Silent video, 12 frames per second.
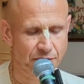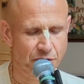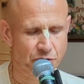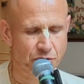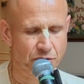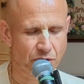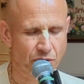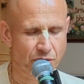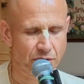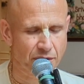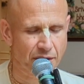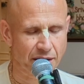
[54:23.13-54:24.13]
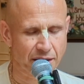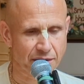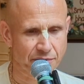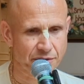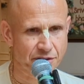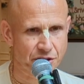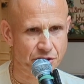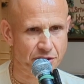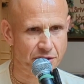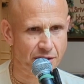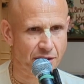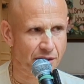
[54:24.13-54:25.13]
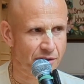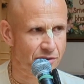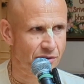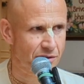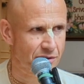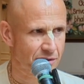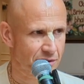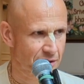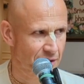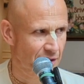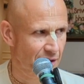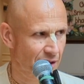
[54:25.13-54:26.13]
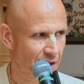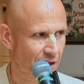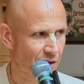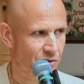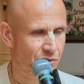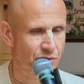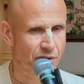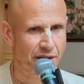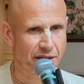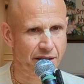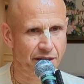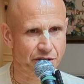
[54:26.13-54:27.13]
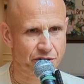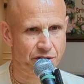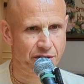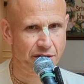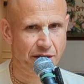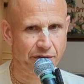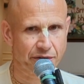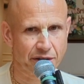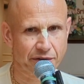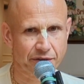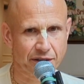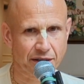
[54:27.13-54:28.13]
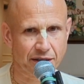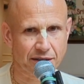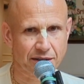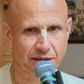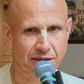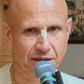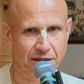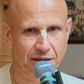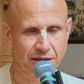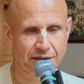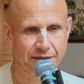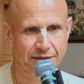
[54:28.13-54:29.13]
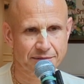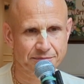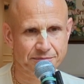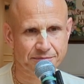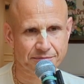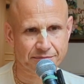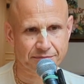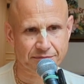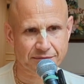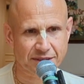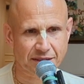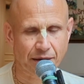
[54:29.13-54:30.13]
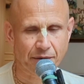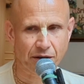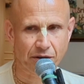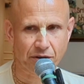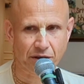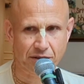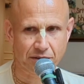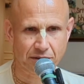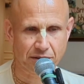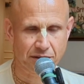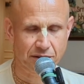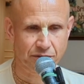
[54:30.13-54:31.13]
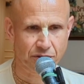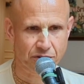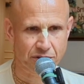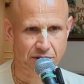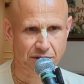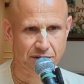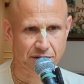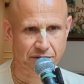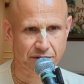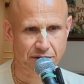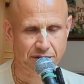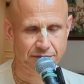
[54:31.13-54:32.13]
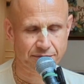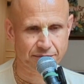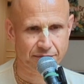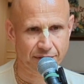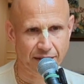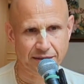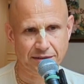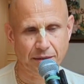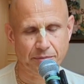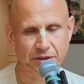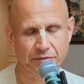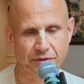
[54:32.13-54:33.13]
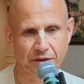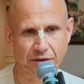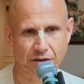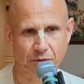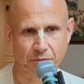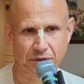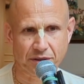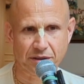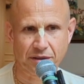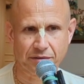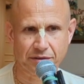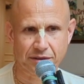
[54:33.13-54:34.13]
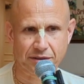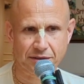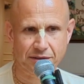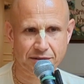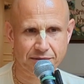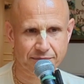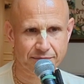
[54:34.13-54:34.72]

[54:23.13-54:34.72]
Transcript: should know, like a physician, like a doctor, how to engage every living entity somehow or other in devotional service, except if they're completely averse.